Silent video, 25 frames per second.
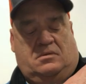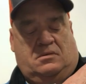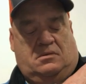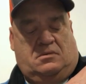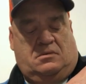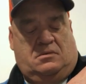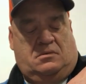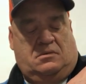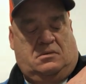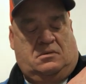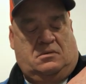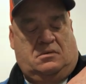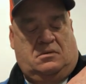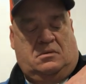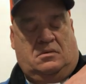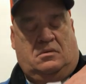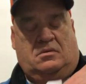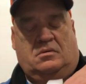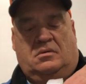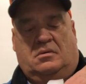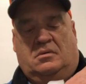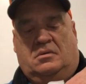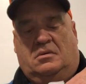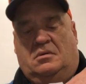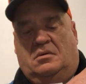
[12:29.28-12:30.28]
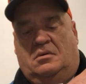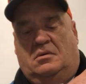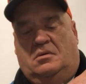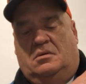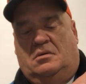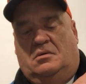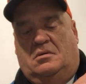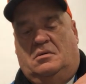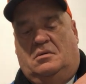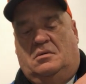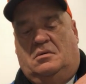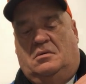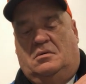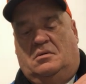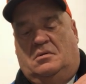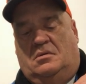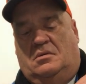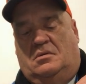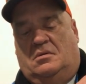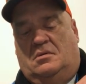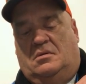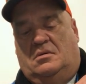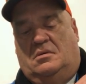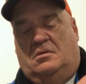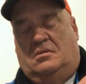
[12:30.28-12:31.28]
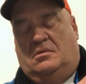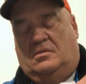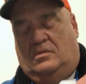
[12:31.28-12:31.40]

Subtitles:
Nothing is said.